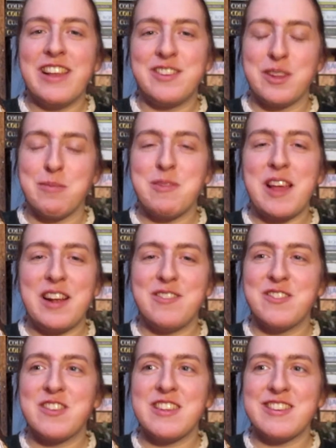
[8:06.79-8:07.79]
to
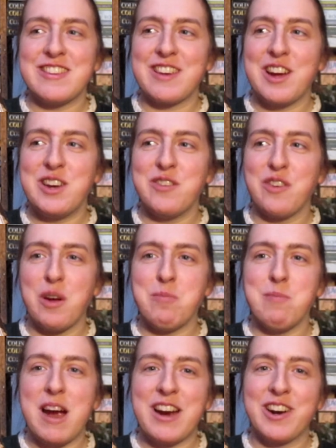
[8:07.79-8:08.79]
themselves that it's kind of a
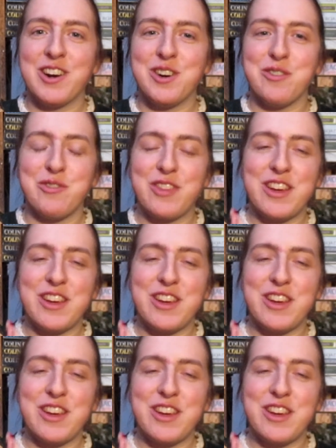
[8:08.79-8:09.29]
marker of